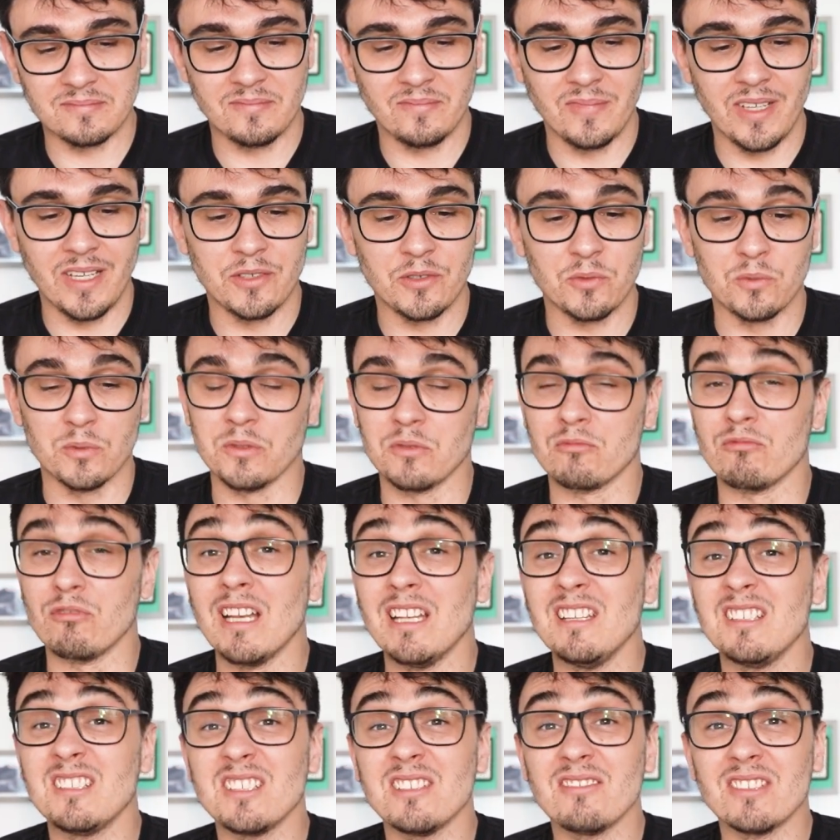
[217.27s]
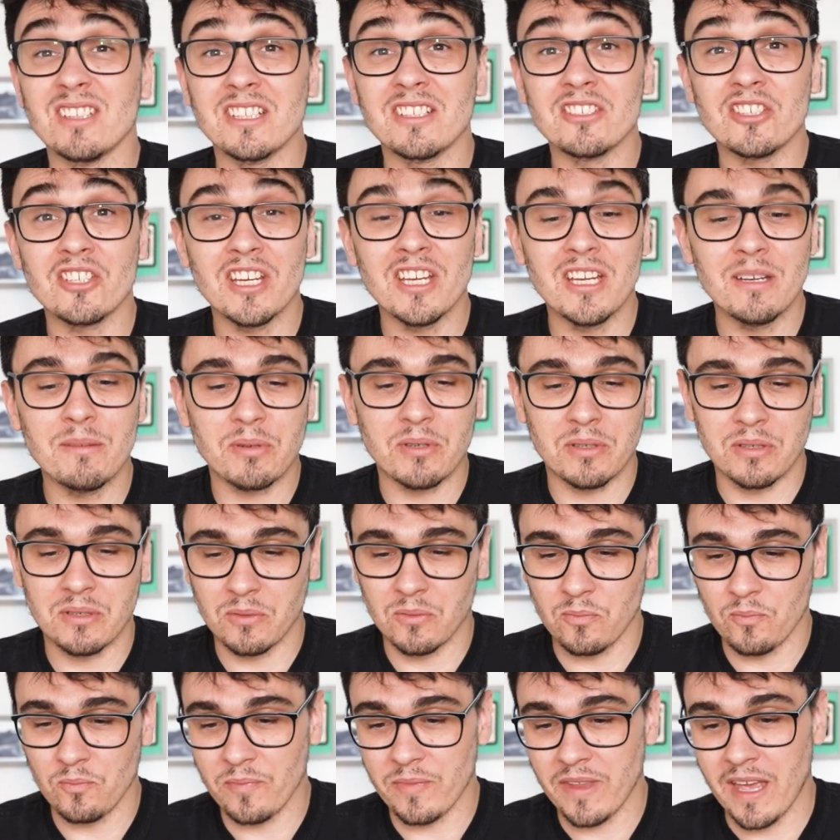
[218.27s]
It was relatively cheap,
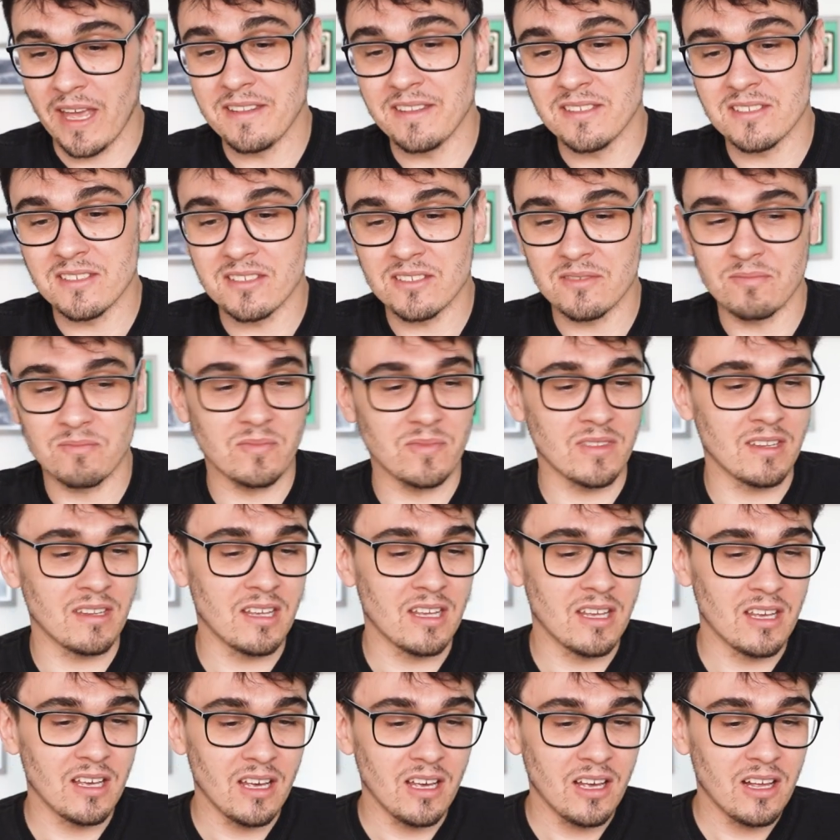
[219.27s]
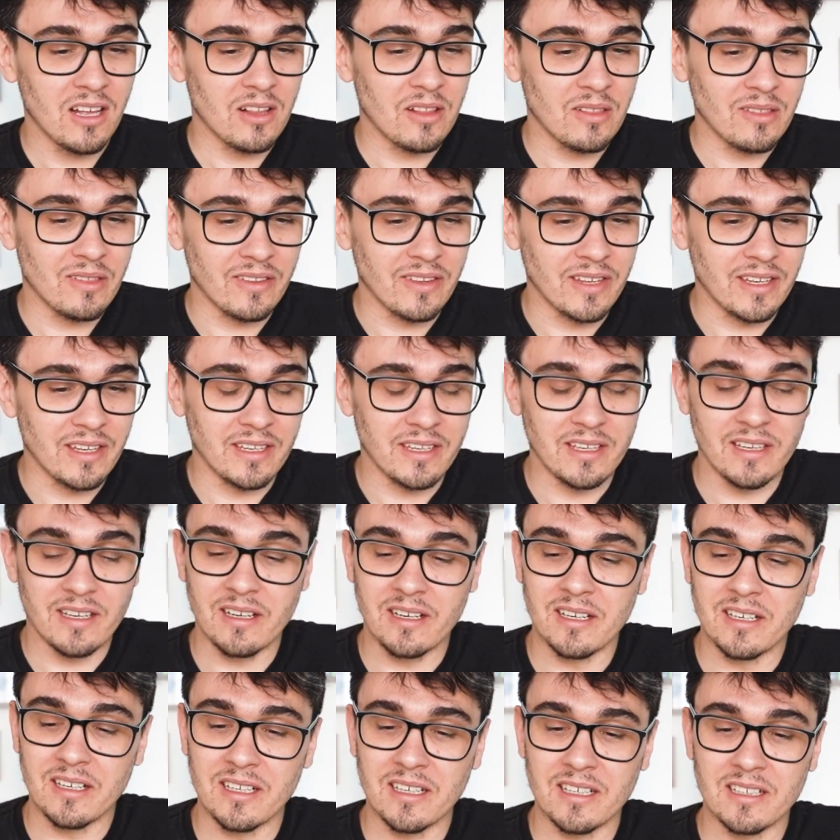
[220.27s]
hence
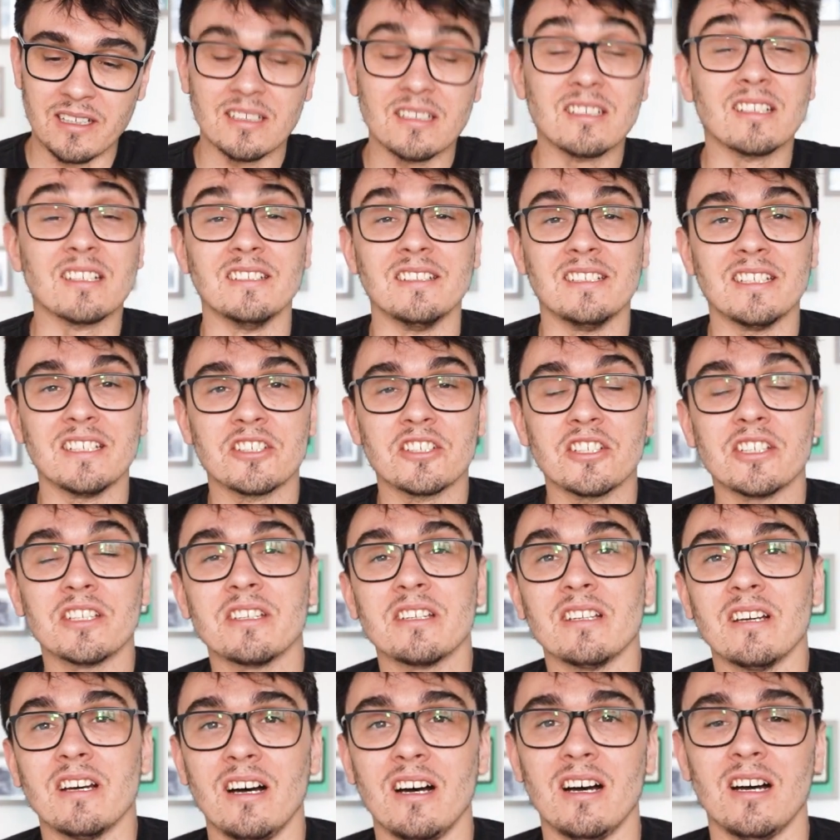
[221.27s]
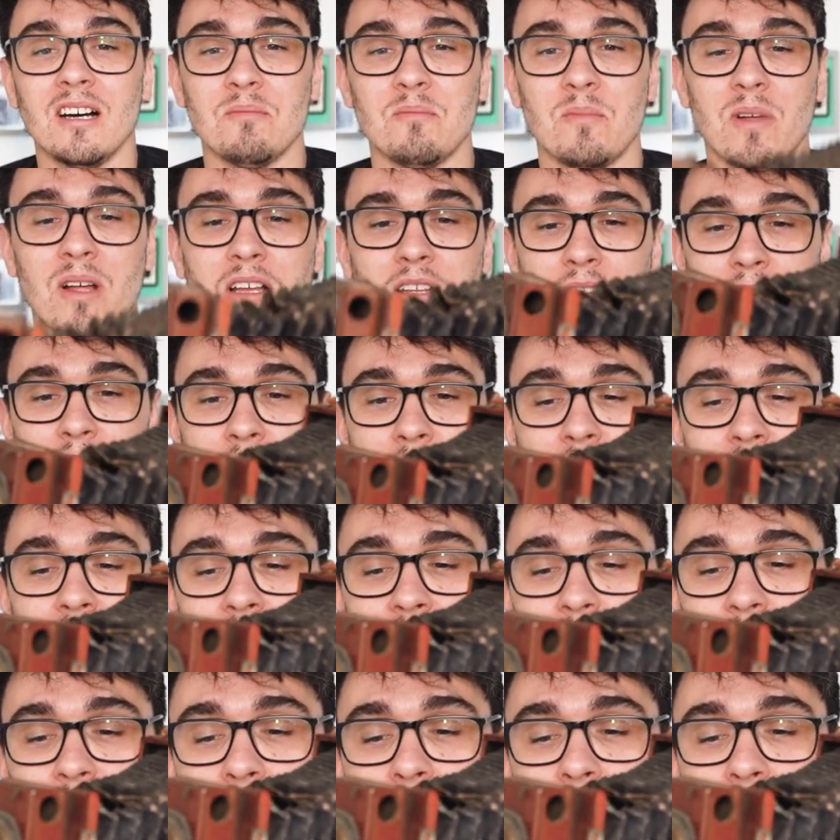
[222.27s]
the condition. As far as I'm